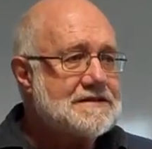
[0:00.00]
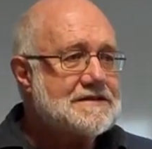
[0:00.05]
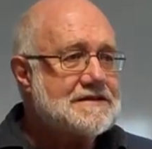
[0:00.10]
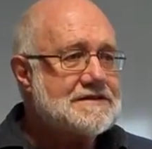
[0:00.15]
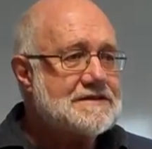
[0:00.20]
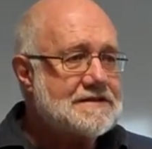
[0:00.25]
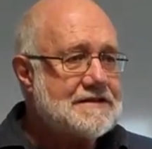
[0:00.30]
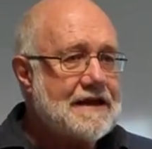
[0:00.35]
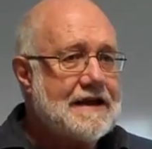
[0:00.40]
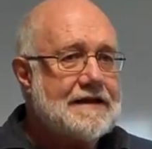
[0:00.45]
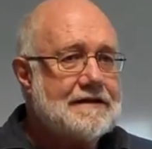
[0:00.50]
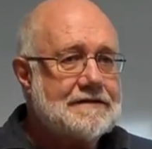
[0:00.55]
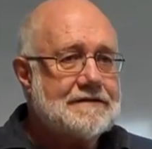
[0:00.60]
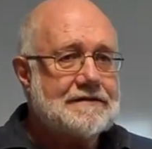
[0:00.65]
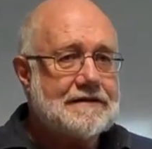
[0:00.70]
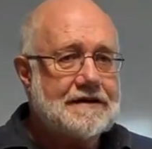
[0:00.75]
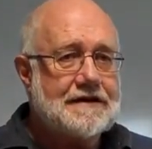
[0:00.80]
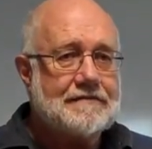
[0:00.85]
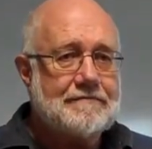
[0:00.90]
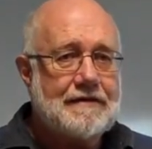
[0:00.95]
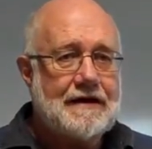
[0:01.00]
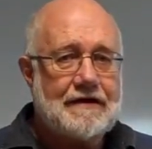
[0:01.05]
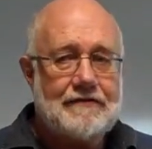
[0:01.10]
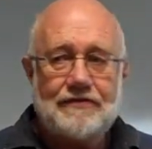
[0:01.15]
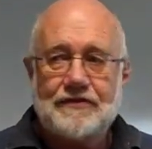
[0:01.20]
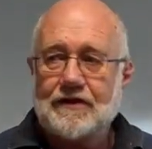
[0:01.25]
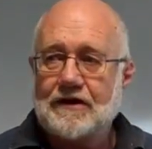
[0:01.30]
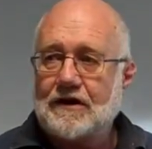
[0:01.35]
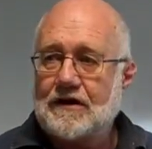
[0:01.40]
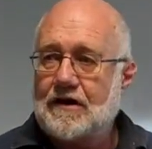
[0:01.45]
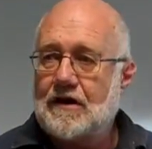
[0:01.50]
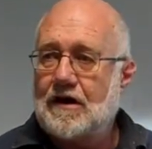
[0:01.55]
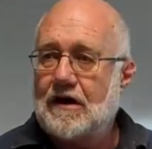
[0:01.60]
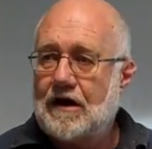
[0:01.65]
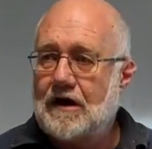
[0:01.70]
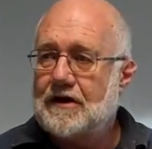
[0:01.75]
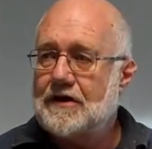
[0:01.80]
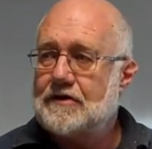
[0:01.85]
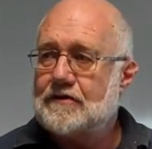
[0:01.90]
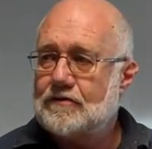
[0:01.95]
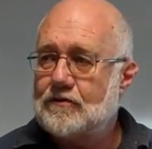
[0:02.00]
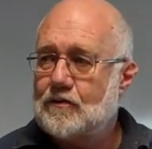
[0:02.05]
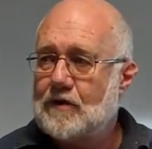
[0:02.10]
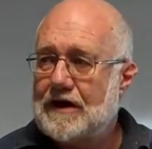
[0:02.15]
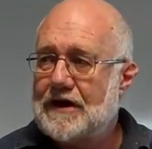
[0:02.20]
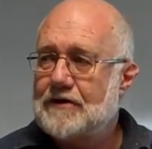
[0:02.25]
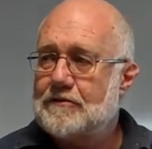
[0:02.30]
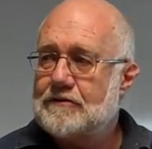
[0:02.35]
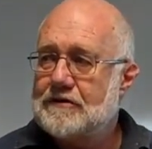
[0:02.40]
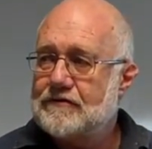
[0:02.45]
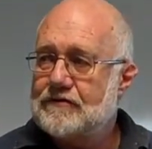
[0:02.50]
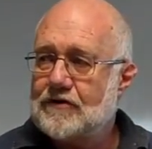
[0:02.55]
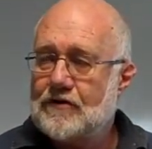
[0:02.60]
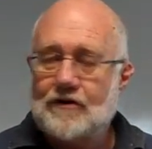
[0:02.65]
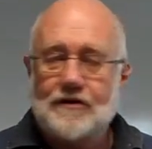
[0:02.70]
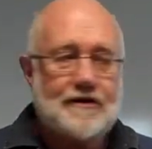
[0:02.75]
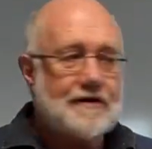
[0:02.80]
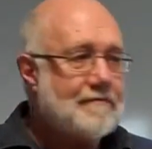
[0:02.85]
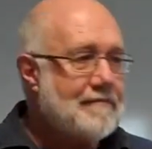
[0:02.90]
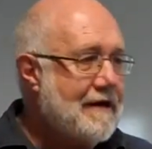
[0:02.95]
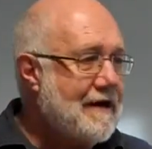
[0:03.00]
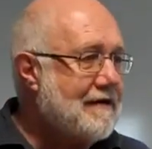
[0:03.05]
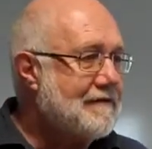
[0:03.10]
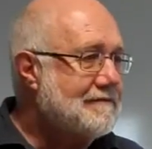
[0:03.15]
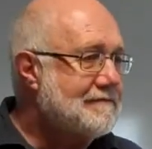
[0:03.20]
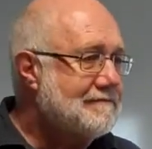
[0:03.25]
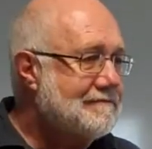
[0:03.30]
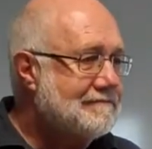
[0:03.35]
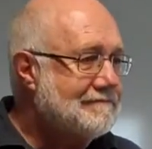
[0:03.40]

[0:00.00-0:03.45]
sad thing about the kind of way we've gone about